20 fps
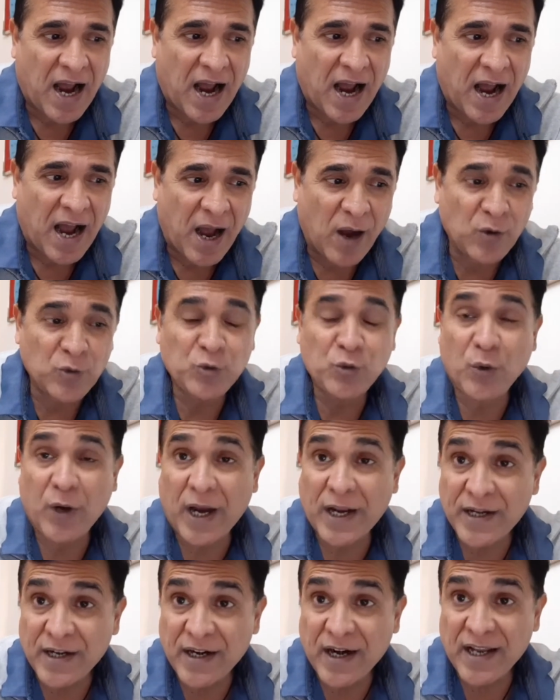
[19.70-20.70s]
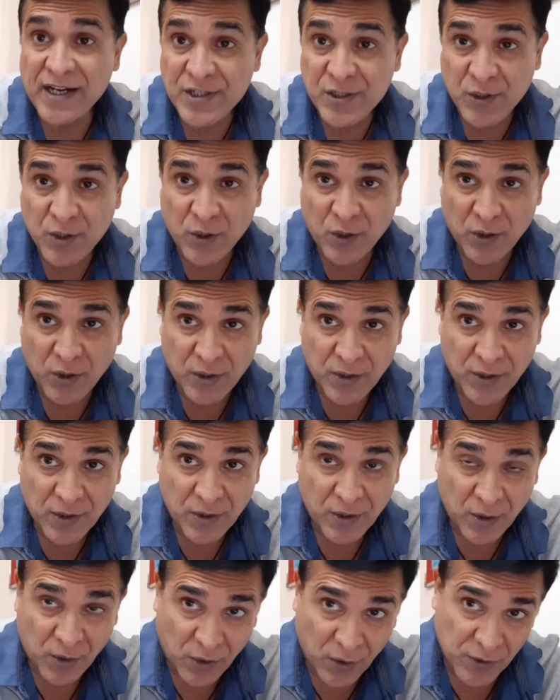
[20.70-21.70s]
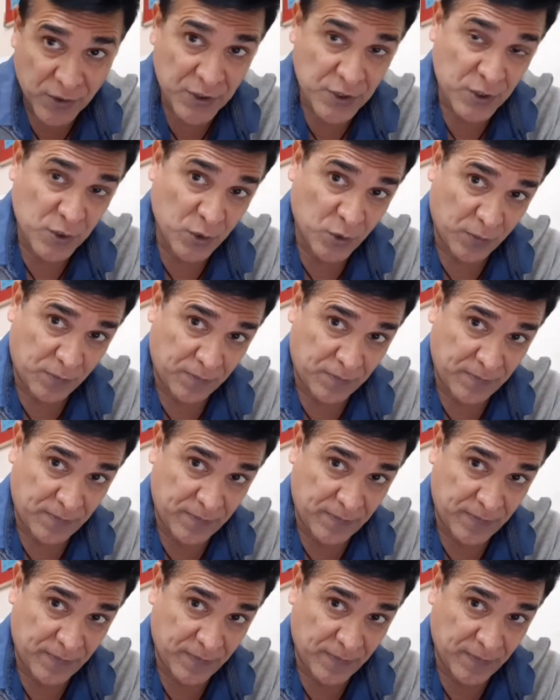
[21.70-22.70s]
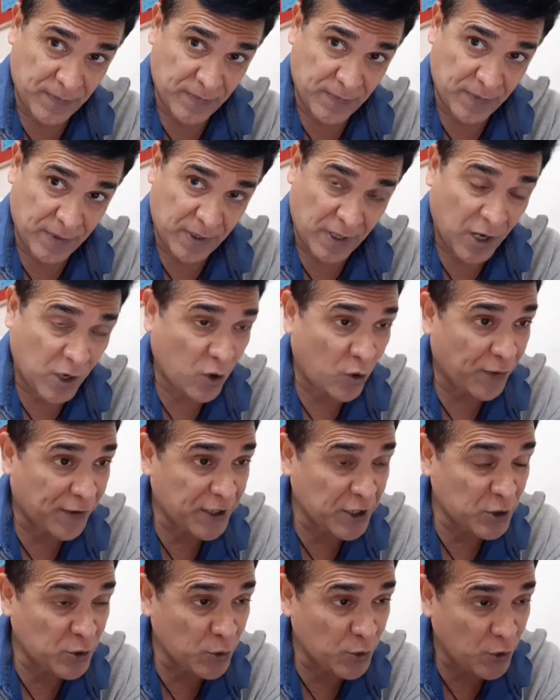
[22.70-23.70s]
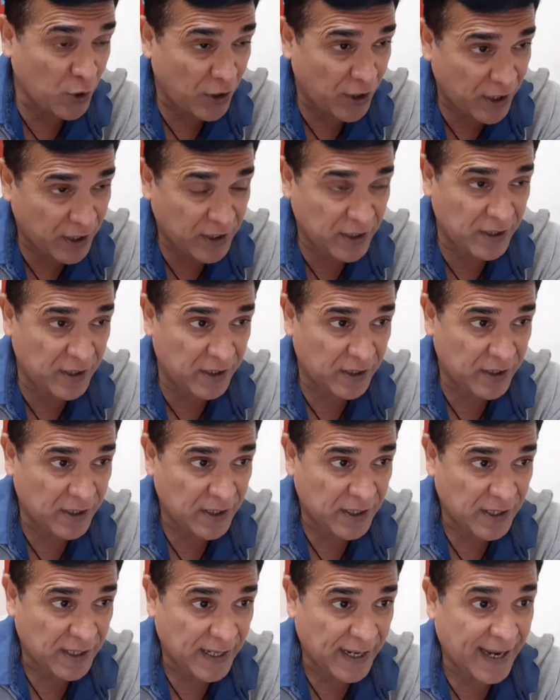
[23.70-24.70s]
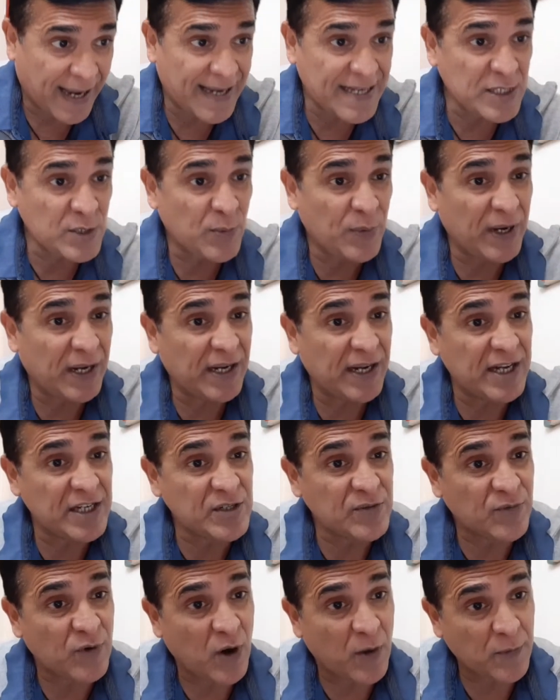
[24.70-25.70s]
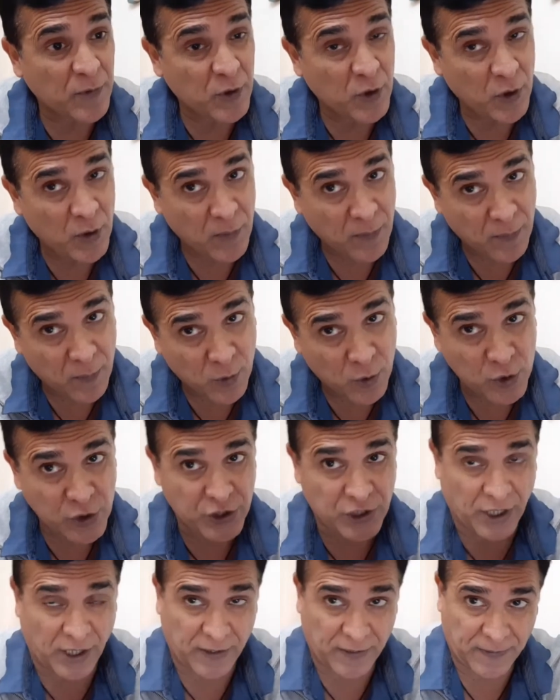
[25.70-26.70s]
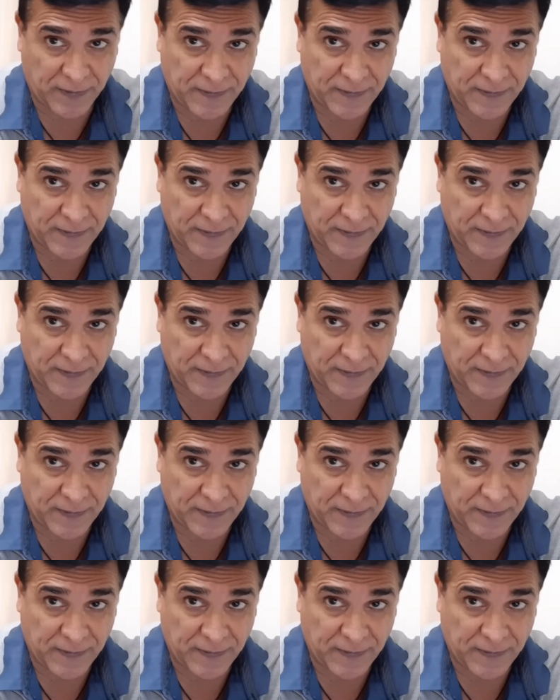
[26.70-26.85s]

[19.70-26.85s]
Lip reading: how to analyze your horoscope according to your Lagna as well as from your moon chart.